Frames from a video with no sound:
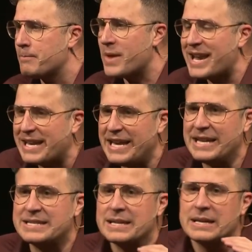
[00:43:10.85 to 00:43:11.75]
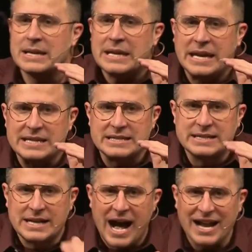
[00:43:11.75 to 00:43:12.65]
like he's he's
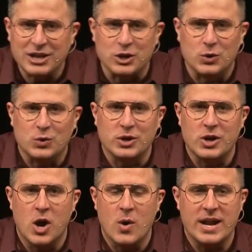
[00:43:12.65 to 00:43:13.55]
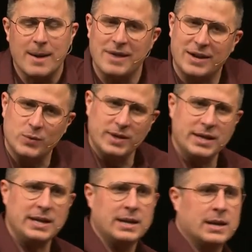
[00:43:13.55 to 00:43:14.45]
got you, you know? And I'm like,
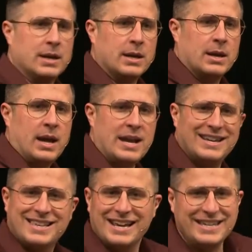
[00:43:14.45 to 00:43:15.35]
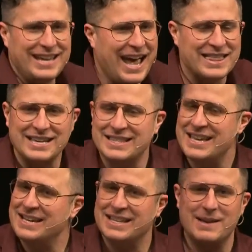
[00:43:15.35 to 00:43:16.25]
really? And he's like, yeah, these
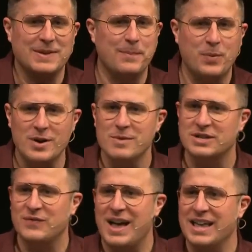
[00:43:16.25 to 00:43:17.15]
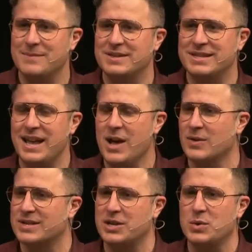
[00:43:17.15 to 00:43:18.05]
things, they, they pretty much fly
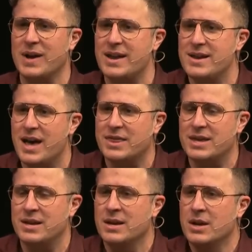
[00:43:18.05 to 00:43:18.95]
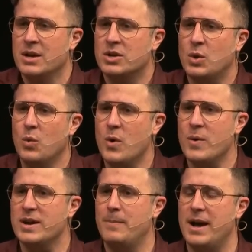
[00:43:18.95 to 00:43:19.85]
themselves. Like, you got nothing to
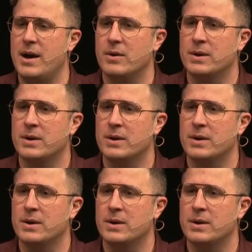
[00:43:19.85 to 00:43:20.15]
worry about.